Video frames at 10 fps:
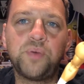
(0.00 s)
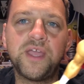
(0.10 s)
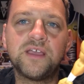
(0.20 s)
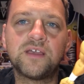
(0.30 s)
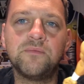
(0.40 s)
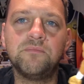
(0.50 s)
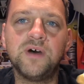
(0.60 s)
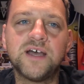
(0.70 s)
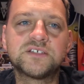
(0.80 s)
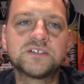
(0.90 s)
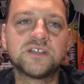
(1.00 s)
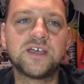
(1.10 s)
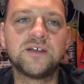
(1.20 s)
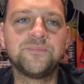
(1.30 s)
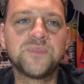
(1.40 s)
pink mask
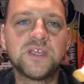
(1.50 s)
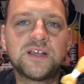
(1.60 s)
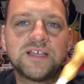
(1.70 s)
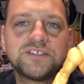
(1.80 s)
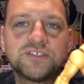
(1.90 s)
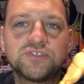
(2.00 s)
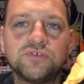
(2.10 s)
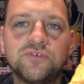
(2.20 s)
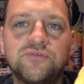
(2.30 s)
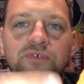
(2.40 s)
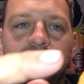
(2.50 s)
there, classic sort of,